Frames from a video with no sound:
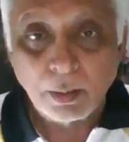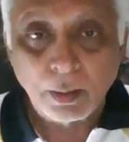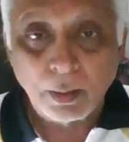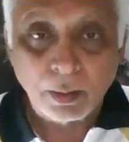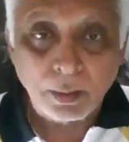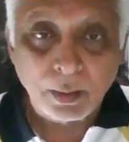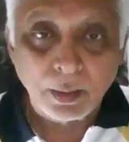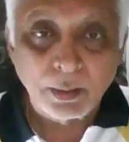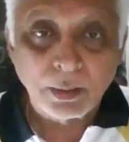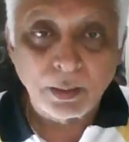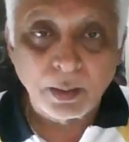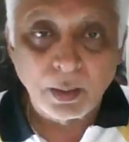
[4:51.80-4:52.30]

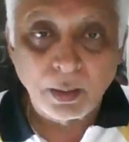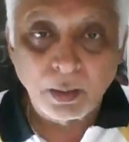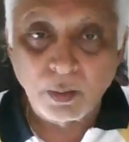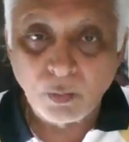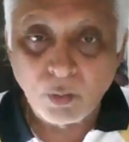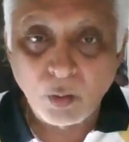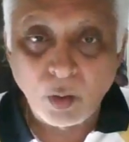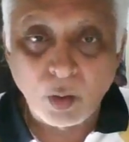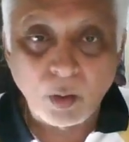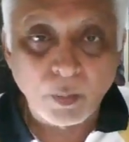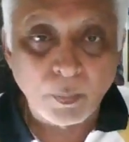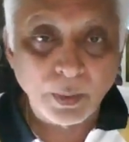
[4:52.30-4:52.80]
consent of
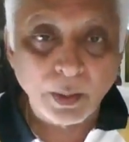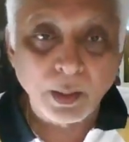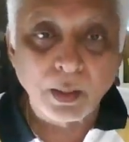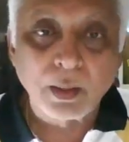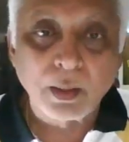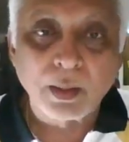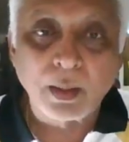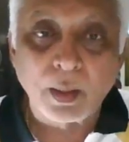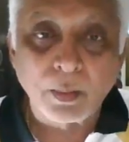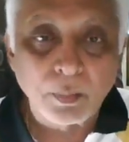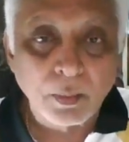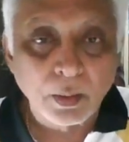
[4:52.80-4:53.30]
the opposing
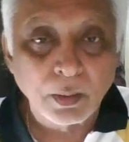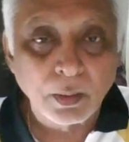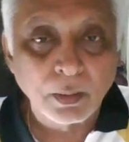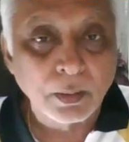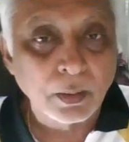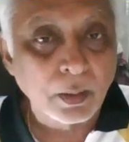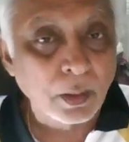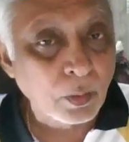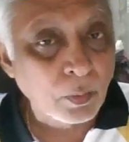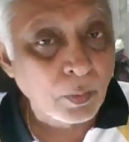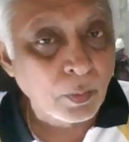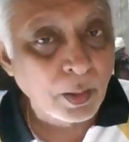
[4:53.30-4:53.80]
captain is
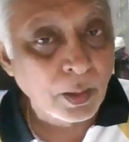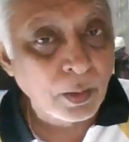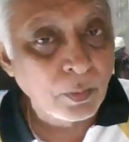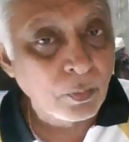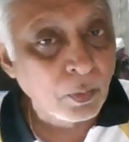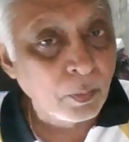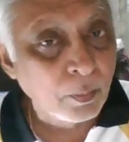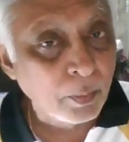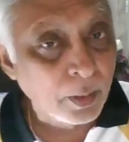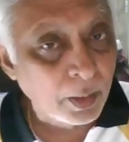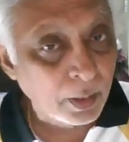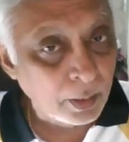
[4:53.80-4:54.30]
required
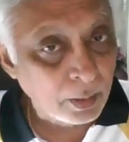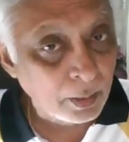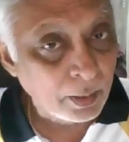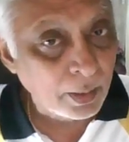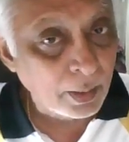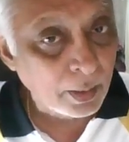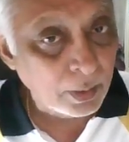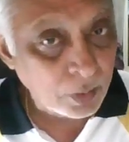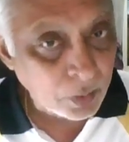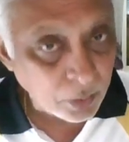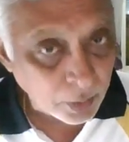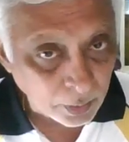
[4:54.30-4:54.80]
for making
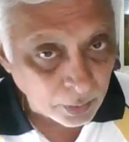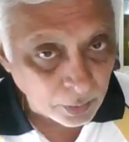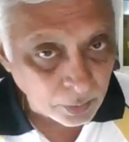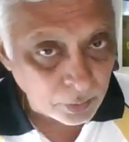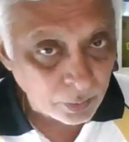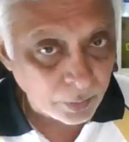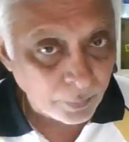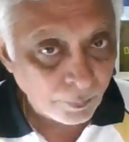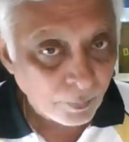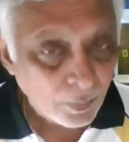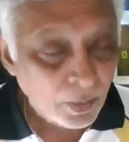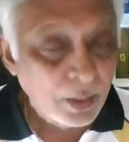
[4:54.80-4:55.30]
that change.
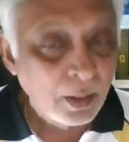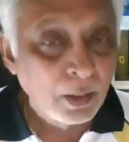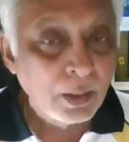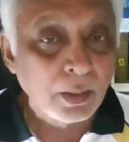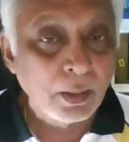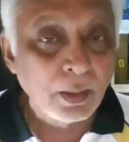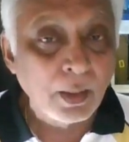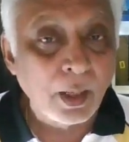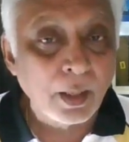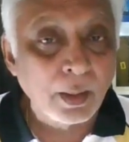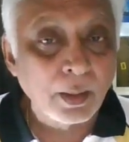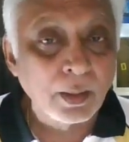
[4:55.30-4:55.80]

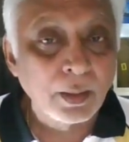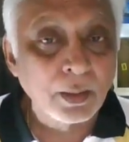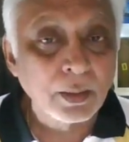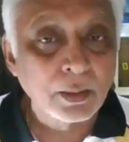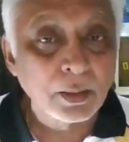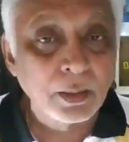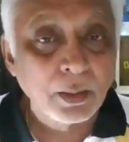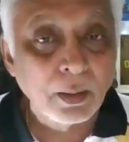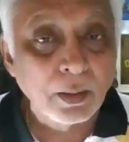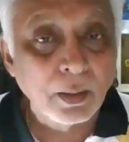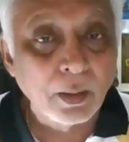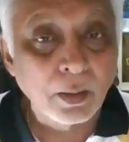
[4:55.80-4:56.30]
That is
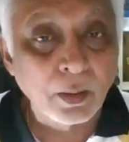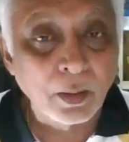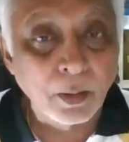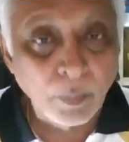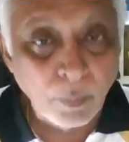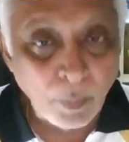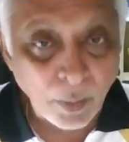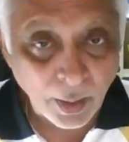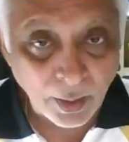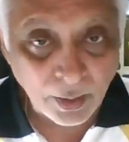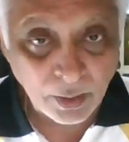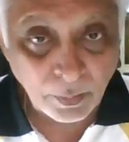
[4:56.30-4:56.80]
a
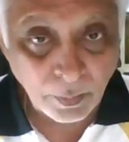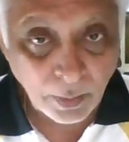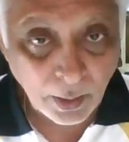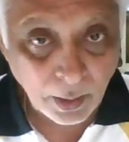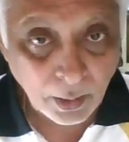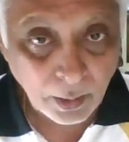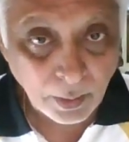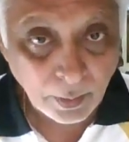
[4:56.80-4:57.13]
replacement.